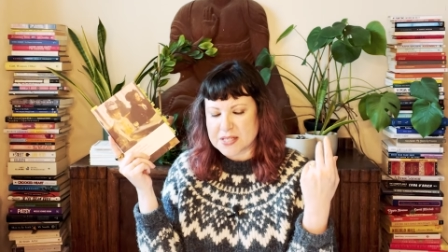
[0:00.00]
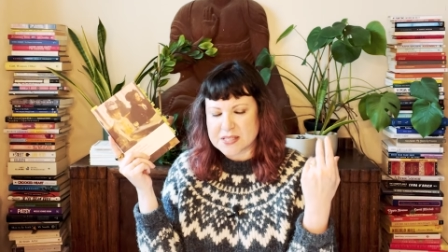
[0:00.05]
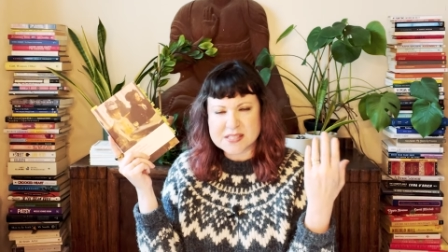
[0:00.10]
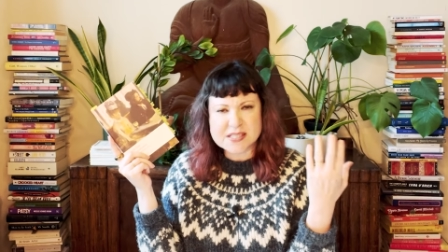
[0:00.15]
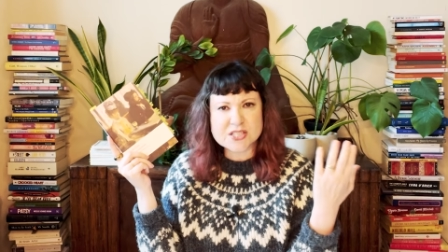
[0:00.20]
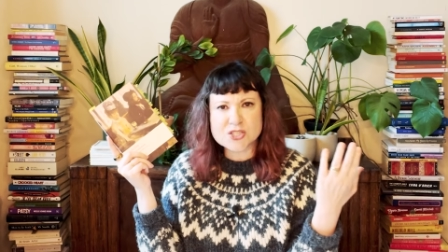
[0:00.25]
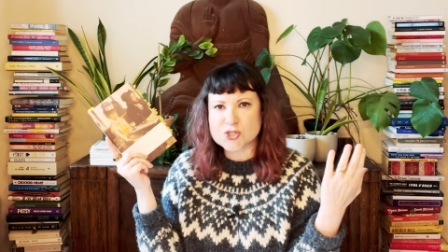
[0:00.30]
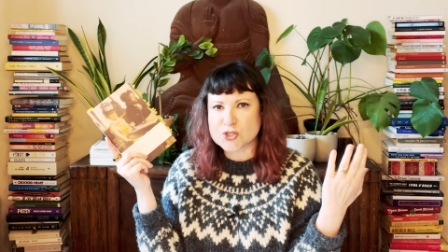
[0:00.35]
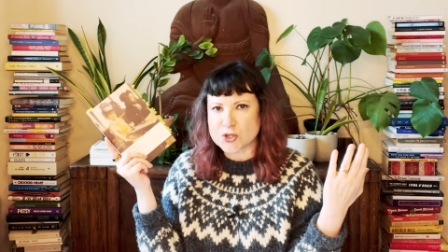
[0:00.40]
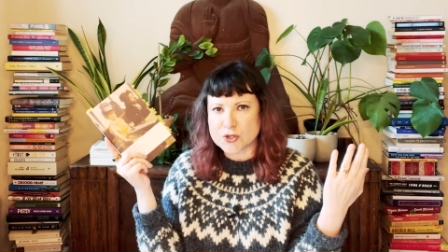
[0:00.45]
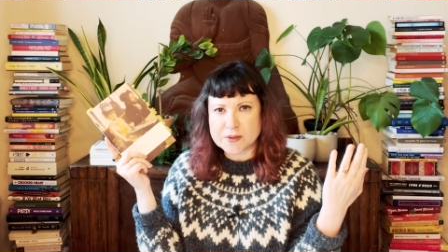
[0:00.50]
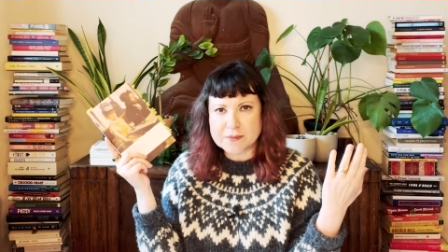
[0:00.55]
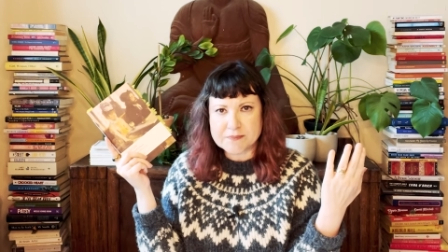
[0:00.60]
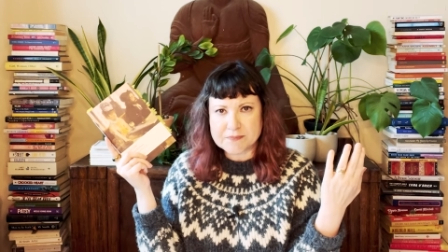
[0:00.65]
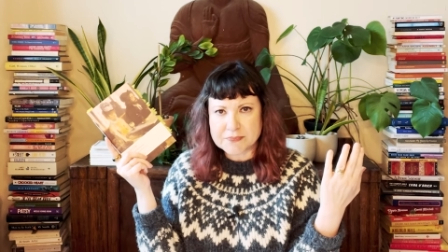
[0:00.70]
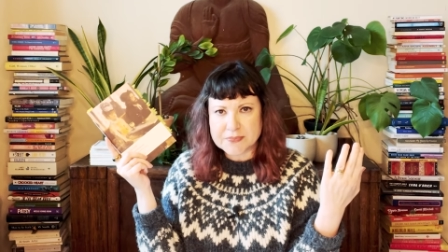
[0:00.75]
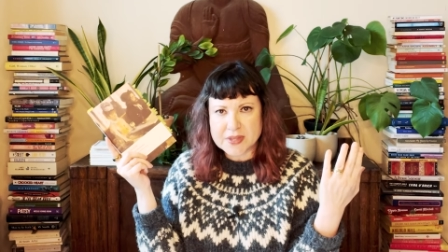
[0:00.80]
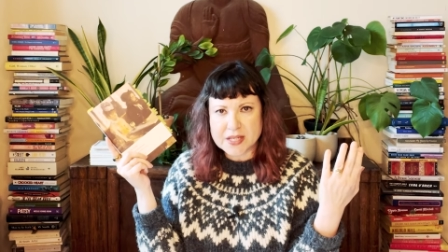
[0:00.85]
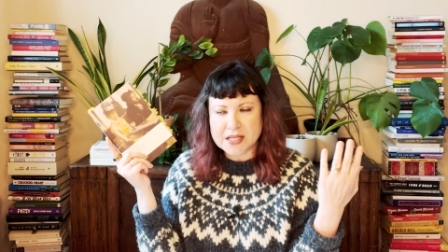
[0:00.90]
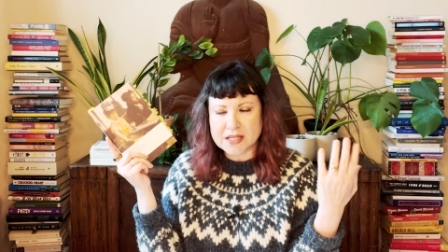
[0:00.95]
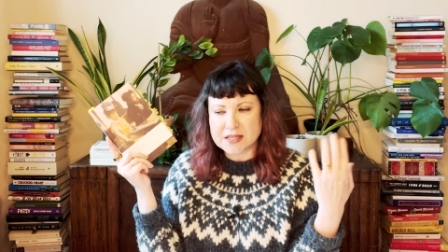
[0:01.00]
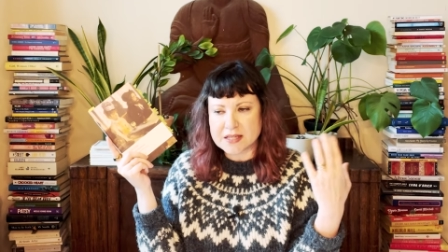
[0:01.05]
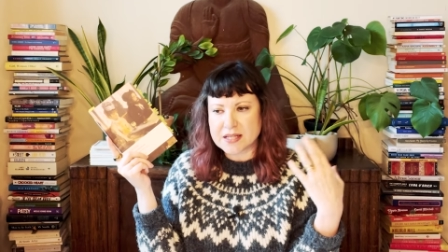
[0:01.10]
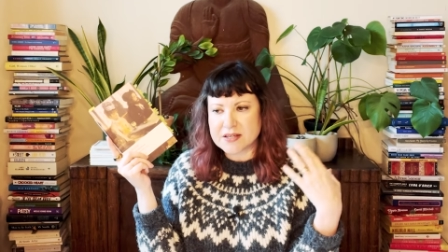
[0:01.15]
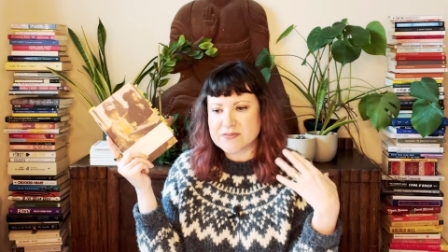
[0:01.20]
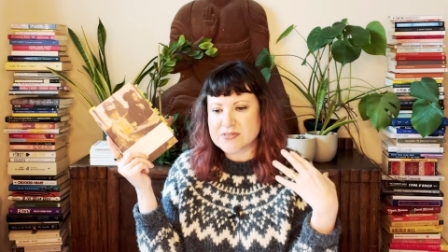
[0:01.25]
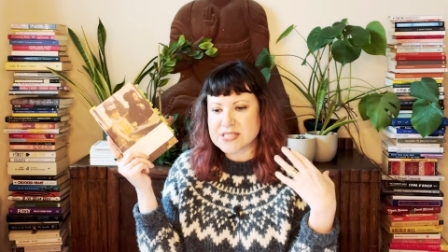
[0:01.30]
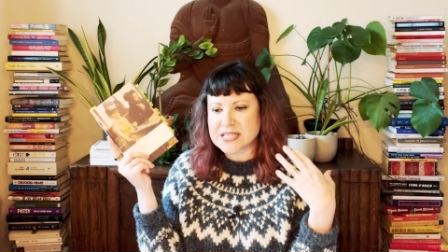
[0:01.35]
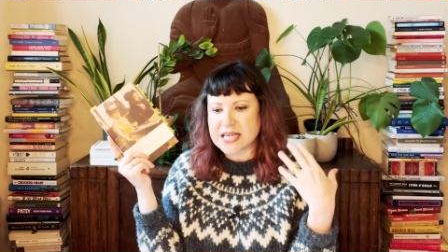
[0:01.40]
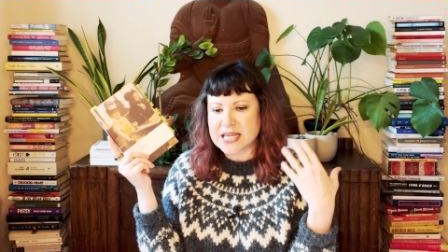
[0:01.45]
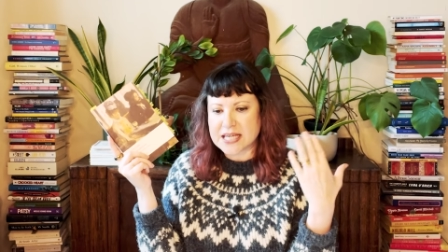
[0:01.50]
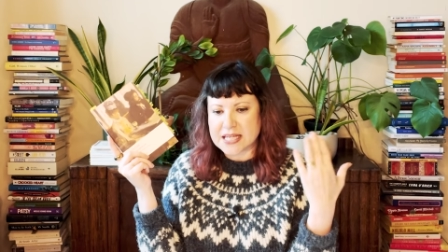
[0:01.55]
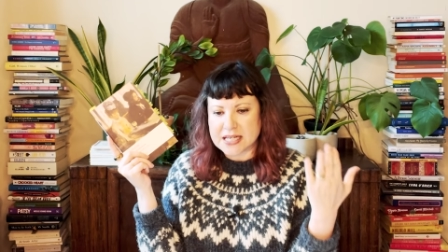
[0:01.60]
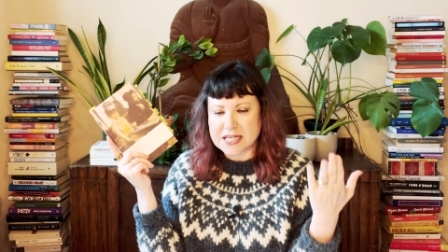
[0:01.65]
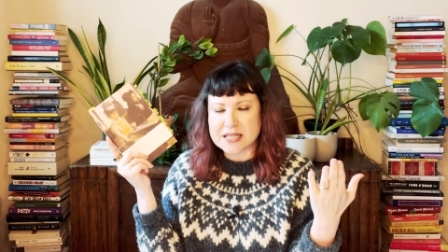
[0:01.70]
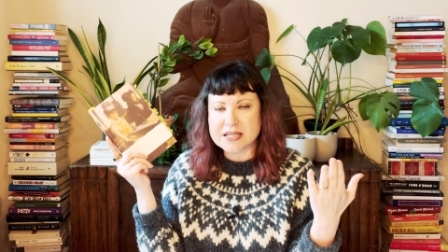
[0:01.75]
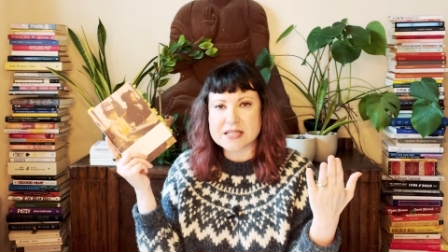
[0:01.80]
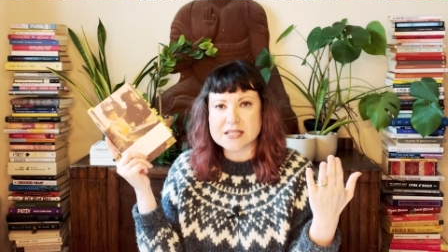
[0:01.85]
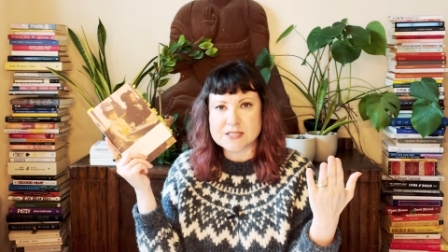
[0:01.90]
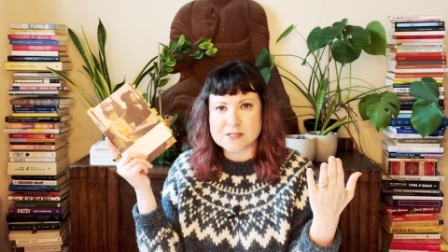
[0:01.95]
sister lives
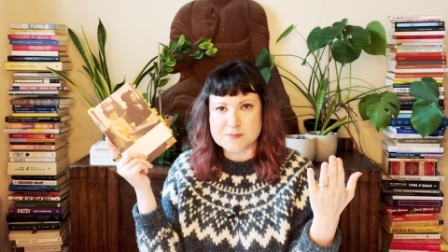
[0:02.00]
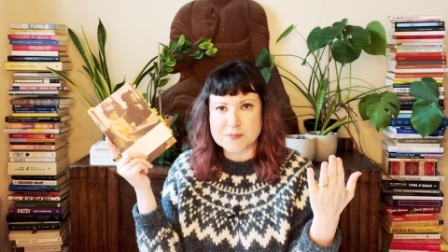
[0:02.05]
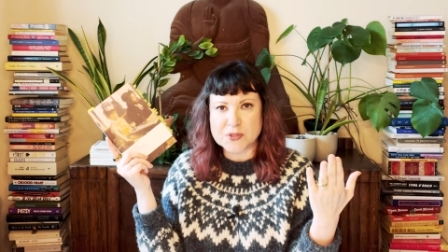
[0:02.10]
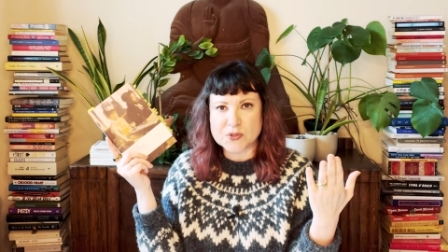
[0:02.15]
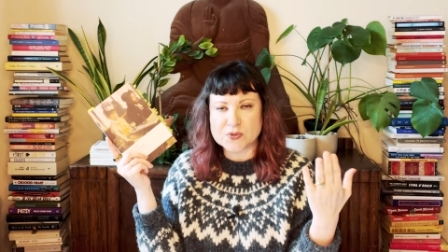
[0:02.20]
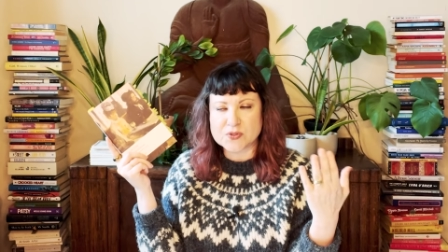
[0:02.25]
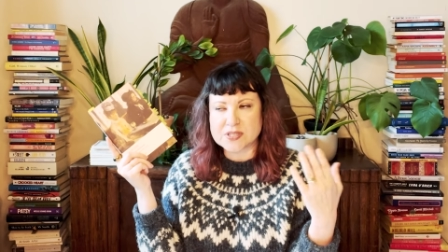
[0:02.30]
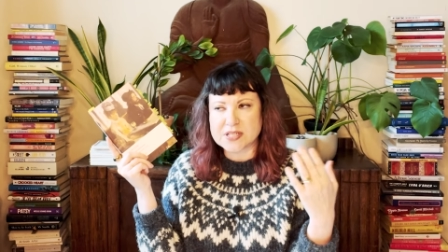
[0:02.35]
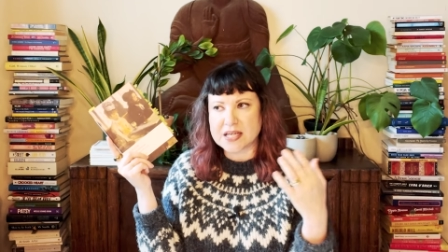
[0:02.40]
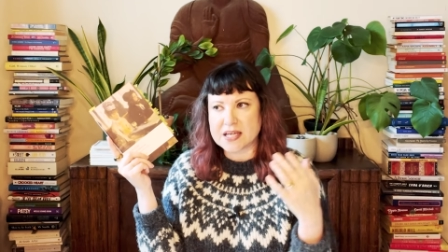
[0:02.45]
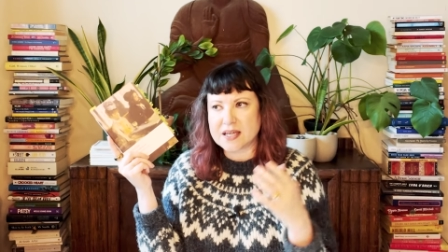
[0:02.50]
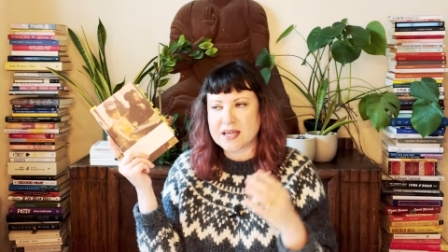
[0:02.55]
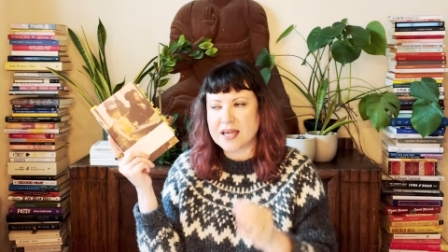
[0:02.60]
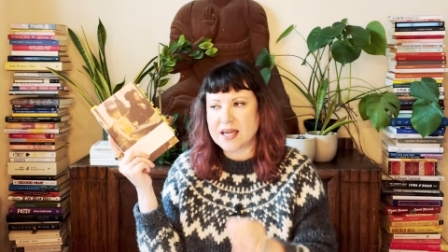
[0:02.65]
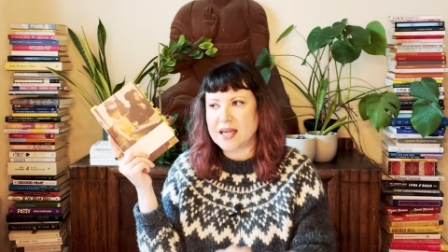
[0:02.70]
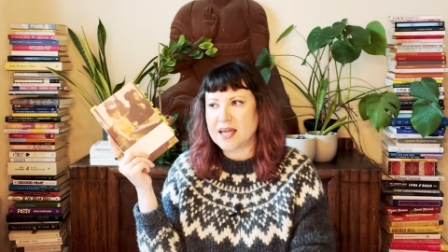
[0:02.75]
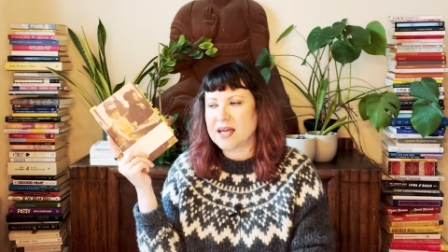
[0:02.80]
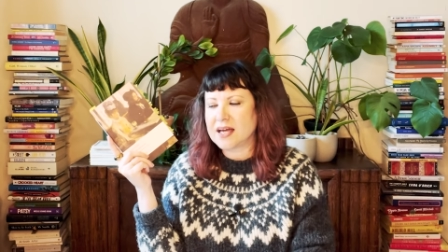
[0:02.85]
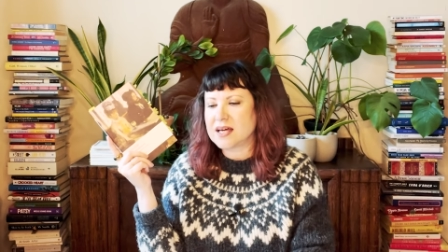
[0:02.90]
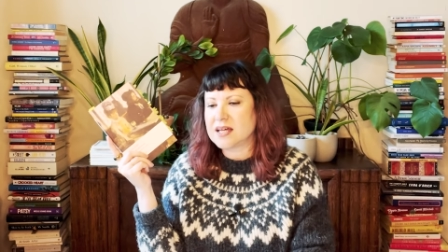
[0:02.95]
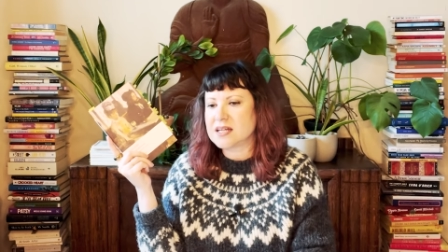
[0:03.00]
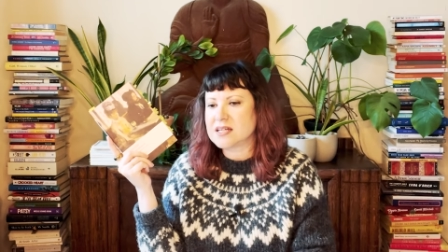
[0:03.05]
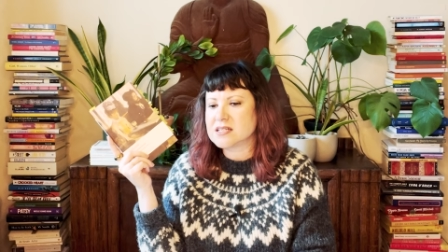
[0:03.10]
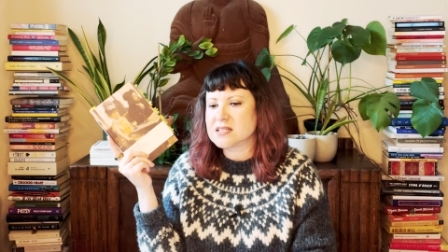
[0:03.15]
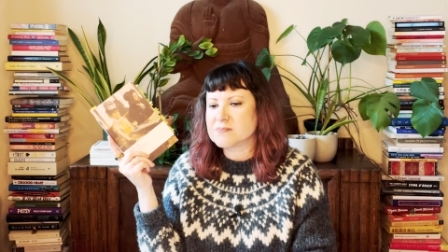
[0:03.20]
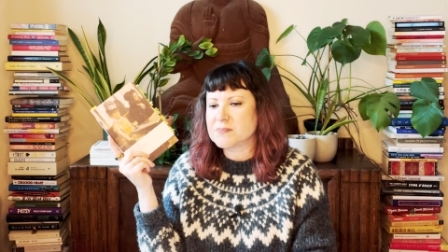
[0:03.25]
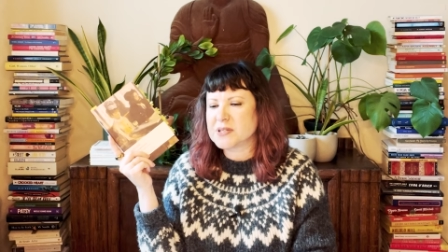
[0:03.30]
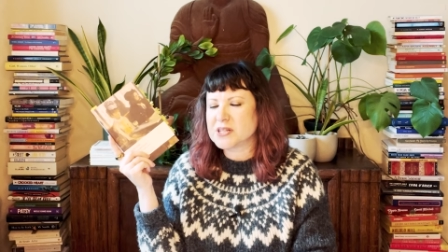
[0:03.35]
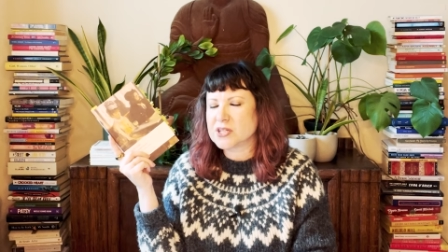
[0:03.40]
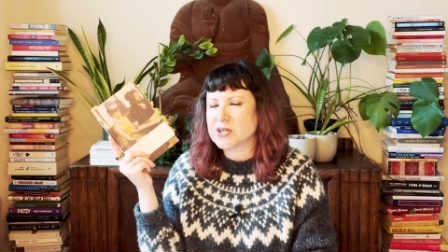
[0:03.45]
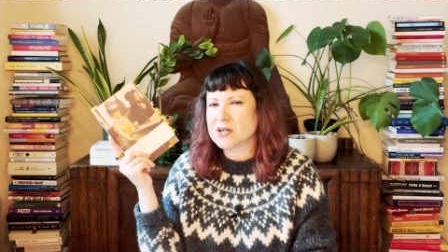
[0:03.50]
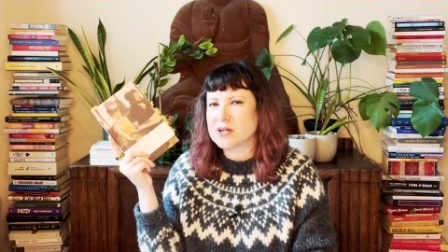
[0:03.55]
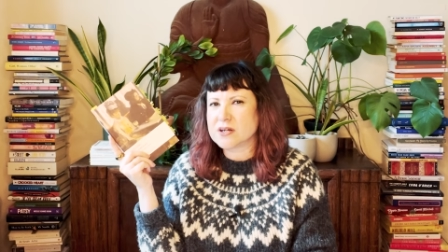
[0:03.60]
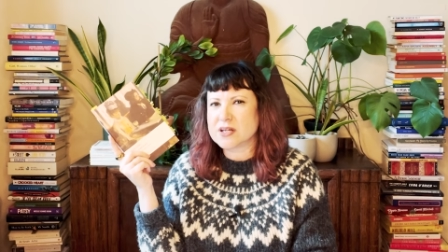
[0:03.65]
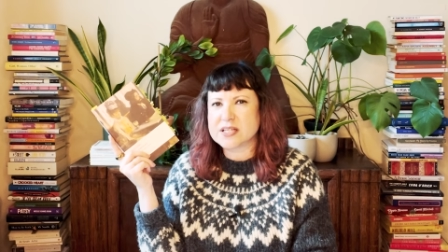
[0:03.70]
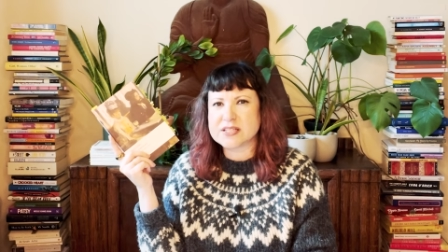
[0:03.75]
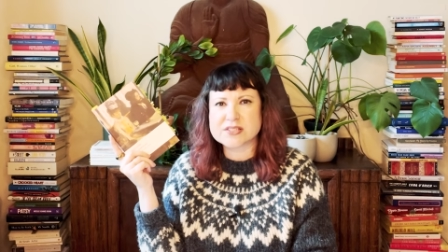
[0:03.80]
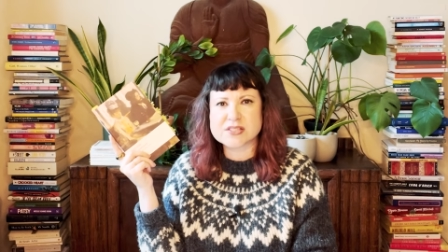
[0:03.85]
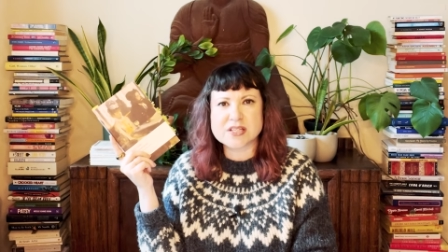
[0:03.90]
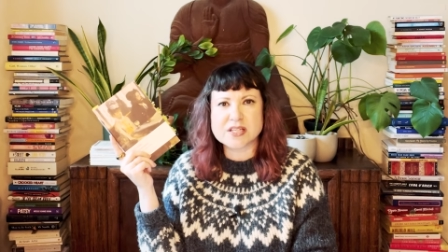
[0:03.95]
in this building and but there
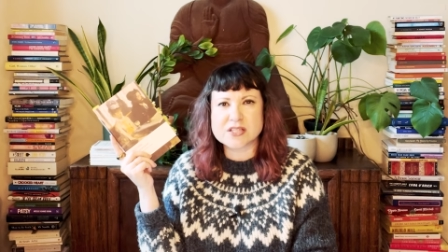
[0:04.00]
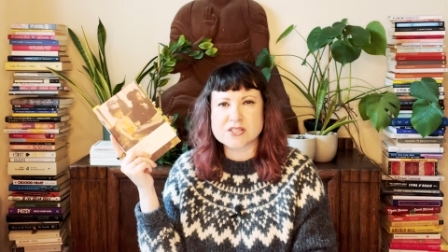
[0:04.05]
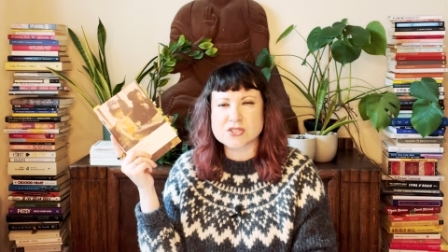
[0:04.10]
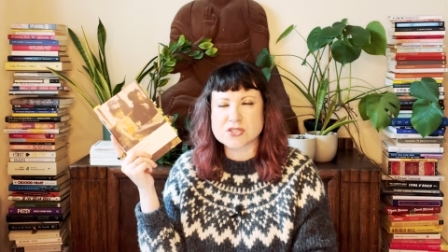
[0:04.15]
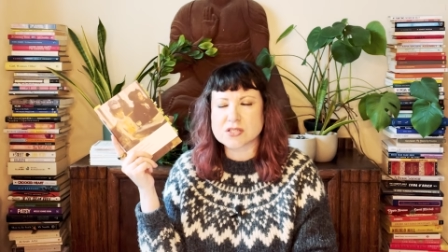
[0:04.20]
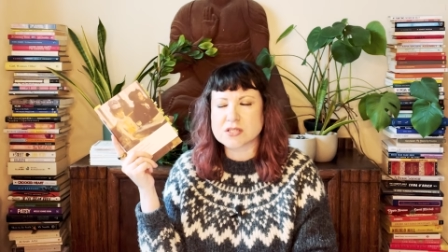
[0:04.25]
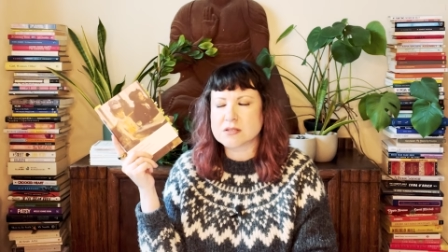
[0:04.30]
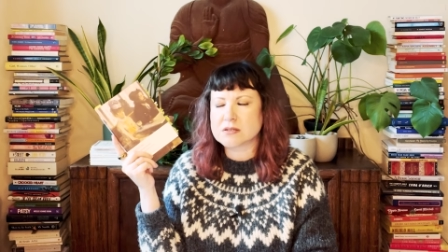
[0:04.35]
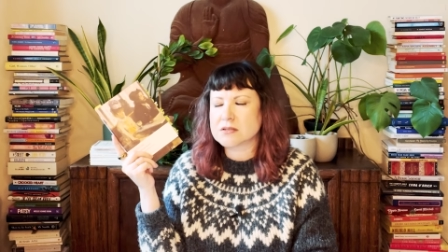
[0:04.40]
it's it's